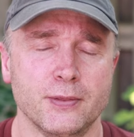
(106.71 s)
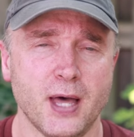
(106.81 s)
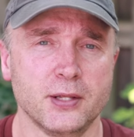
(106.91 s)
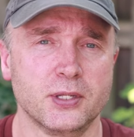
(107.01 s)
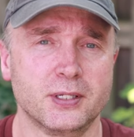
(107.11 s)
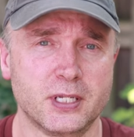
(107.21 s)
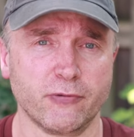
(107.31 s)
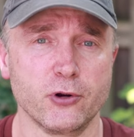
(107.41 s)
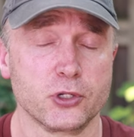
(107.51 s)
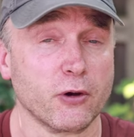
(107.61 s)
That's a
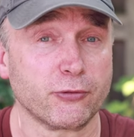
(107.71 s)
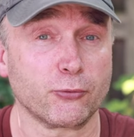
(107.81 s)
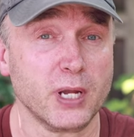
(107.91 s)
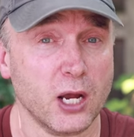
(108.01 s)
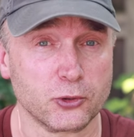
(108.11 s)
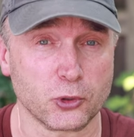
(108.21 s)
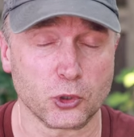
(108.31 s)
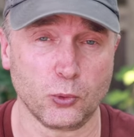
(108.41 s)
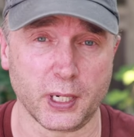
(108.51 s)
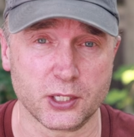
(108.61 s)
difference of
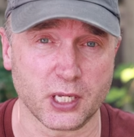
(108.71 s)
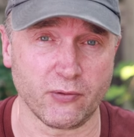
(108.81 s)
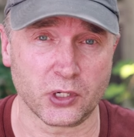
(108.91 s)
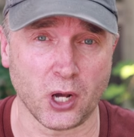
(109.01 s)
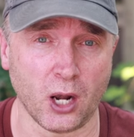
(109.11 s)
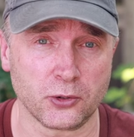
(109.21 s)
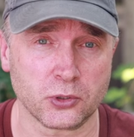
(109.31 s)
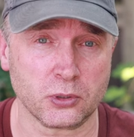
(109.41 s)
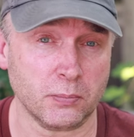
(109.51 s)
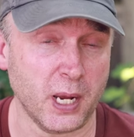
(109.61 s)
$327,
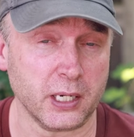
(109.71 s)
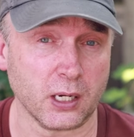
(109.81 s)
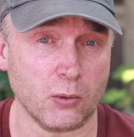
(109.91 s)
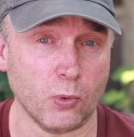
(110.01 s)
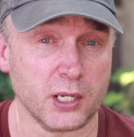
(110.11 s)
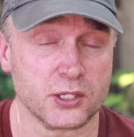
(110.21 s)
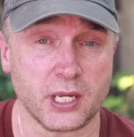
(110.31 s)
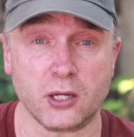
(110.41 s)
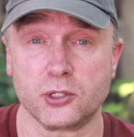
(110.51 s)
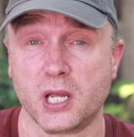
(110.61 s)
and depending on what
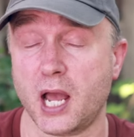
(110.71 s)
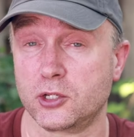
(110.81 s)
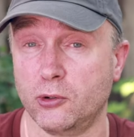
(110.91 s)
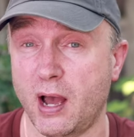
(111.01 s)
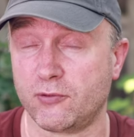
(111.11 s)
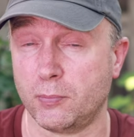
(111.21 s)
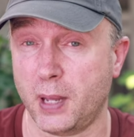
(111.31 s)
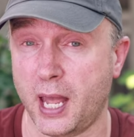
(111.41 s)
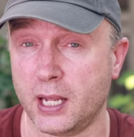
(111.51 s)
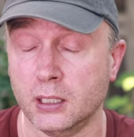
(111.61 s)
sales tax you have to
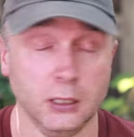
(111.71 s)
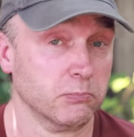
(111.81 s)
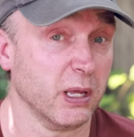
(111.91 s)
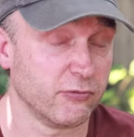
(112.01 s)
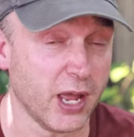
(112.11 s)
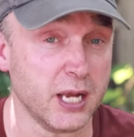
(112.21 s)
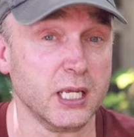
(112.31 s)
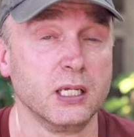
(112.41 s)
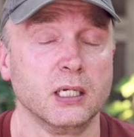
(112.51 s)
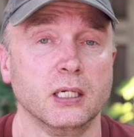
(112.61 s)
pay, if
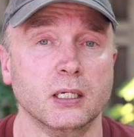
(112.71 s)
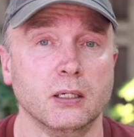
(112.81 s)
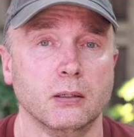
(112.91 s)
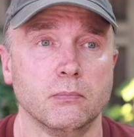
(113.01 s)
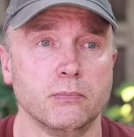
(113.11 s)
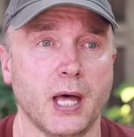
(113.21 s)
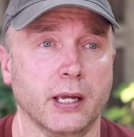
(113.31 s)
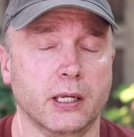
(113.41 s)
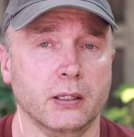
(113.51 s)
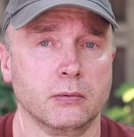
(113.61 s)
any,
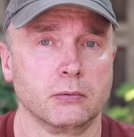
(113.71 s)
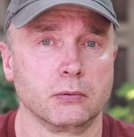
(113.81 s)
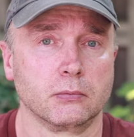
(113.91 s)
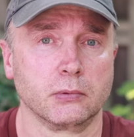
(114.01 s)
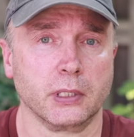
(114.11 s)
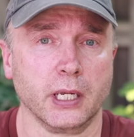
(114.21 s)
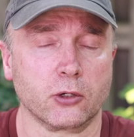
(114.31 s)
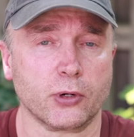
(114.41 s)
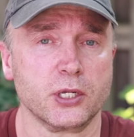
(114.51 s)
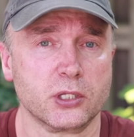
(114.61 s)
that can
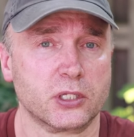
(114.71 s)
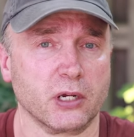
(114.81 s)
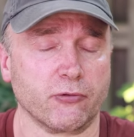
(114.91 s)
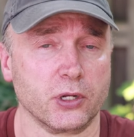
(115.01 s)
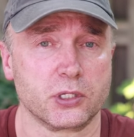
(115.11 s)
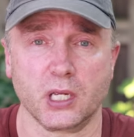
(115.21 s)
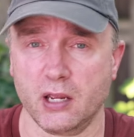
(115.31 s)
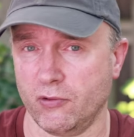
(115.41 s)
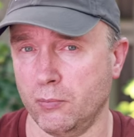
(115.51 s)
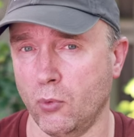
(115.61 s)
increase the difference
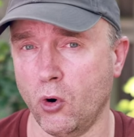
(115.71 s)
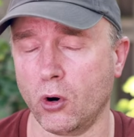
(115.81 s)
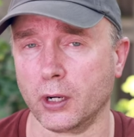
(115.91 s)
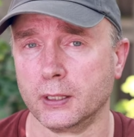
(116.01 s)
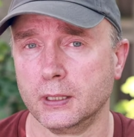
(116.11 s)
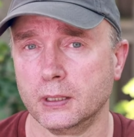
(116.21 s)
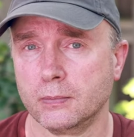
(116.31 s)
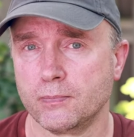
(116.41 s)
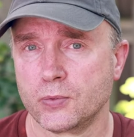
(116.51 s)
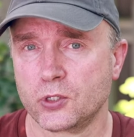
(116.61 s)
even more.
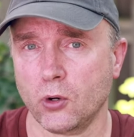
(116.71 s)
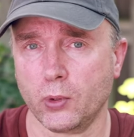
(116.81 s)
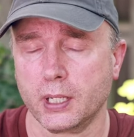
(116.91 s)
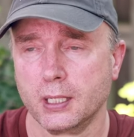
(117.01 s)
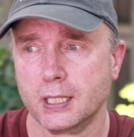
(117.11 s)
So